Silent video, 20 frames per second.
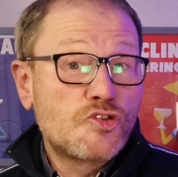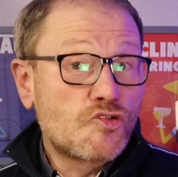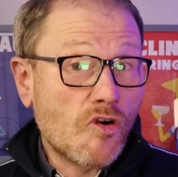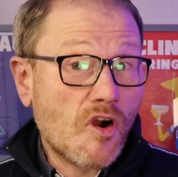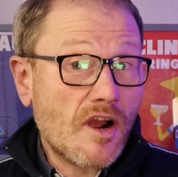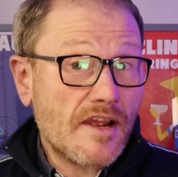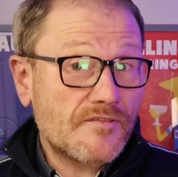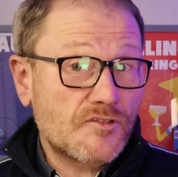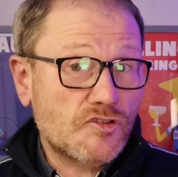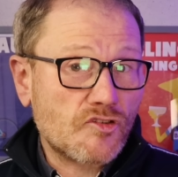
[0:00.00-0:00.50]

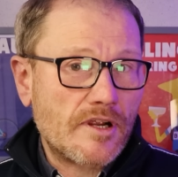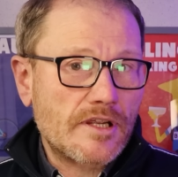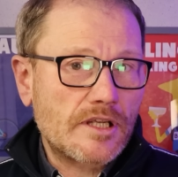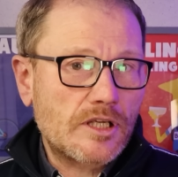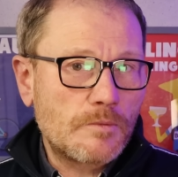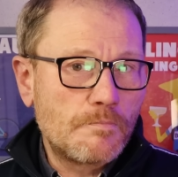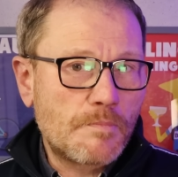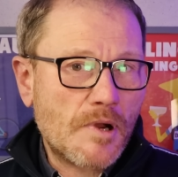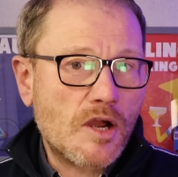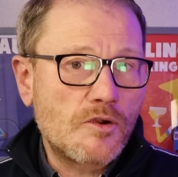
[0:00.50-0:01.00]

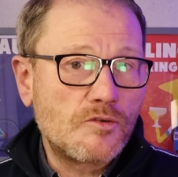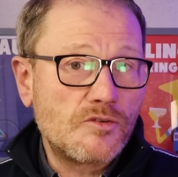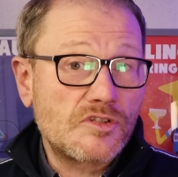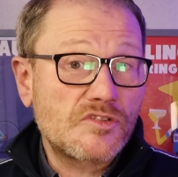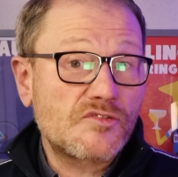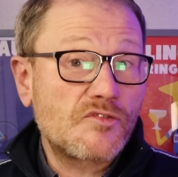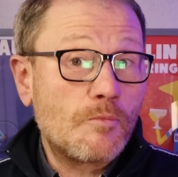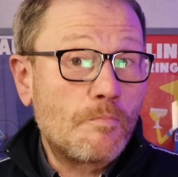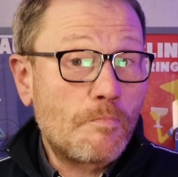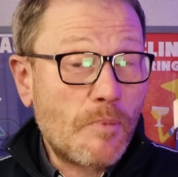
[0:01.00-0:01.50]
drivetrain
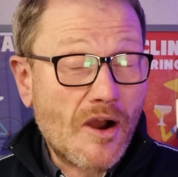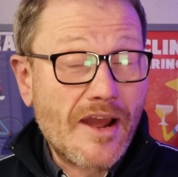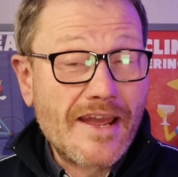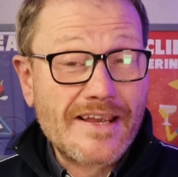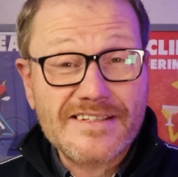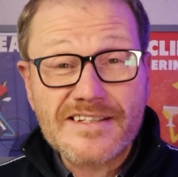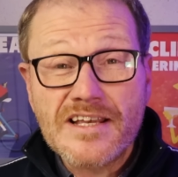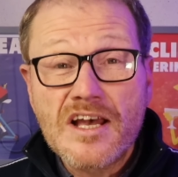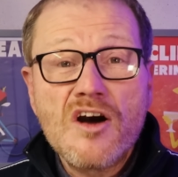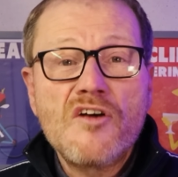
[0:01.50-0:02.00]
components for
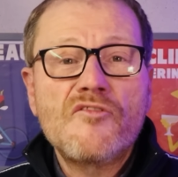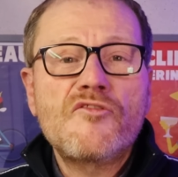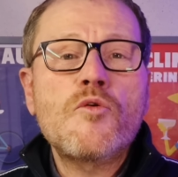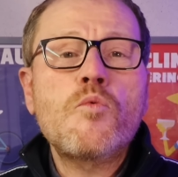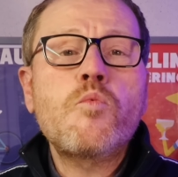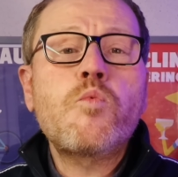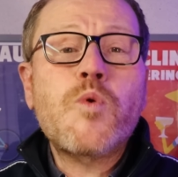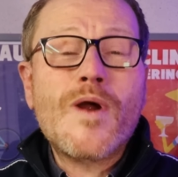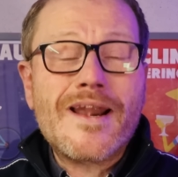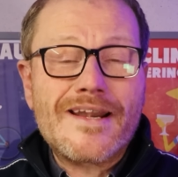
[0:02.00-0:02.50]
bikes
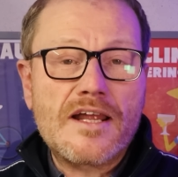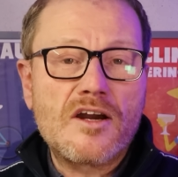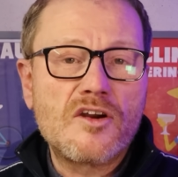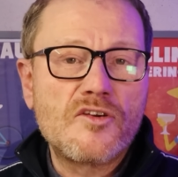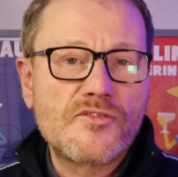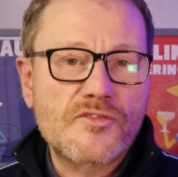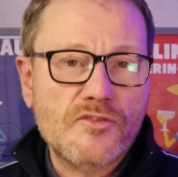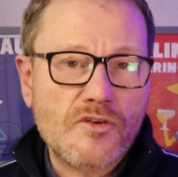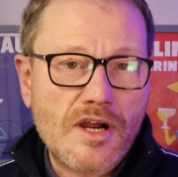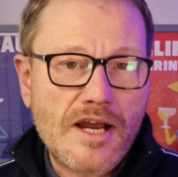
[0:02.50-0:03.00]
for well
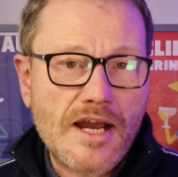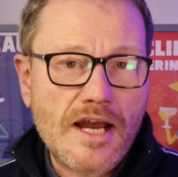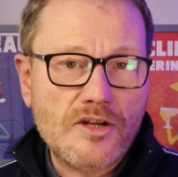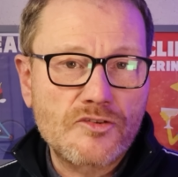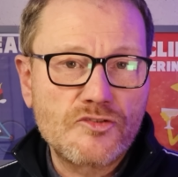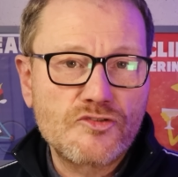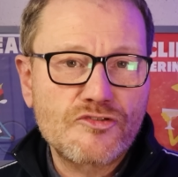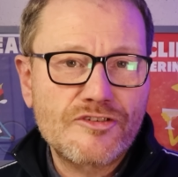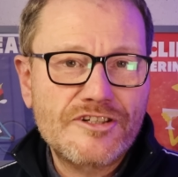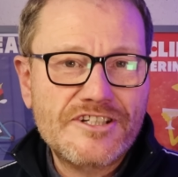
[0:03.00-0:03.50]
over
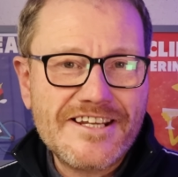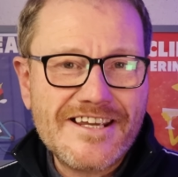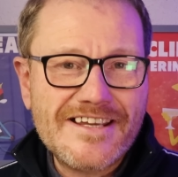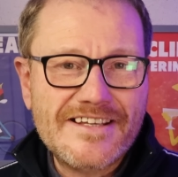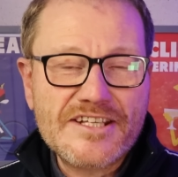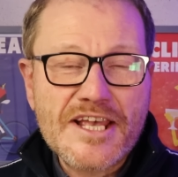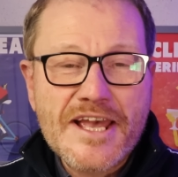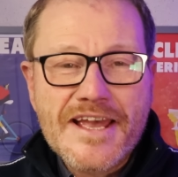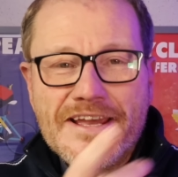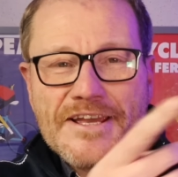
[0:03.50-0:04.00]
100
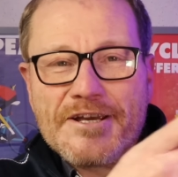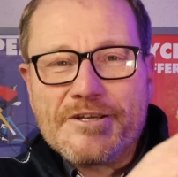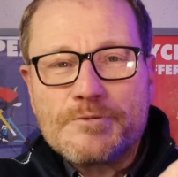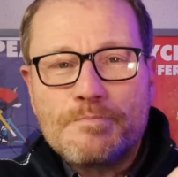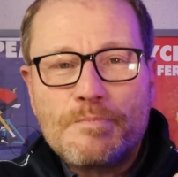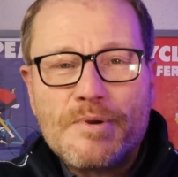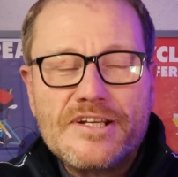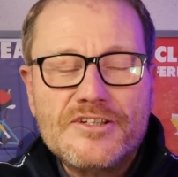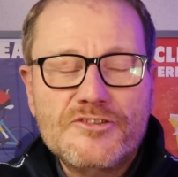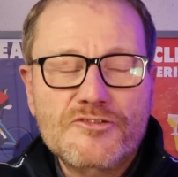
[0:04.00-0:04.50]
years. Here's
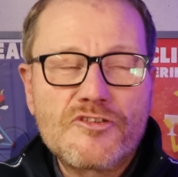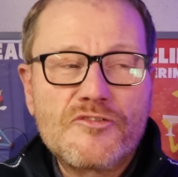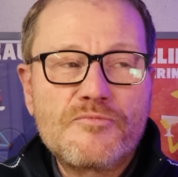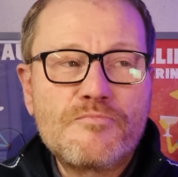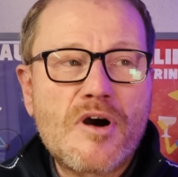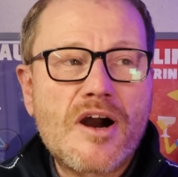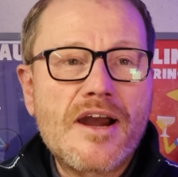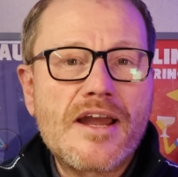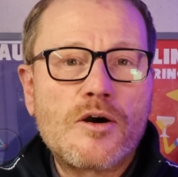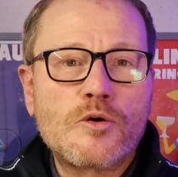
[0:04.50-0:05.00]
a picture
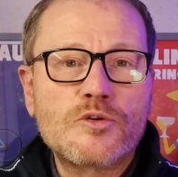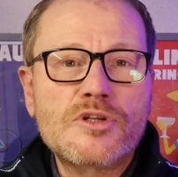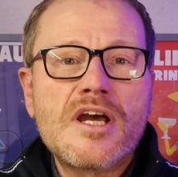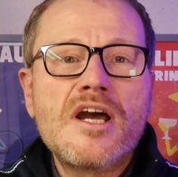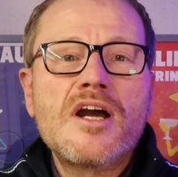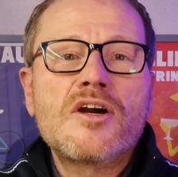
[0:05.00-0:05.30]
of my old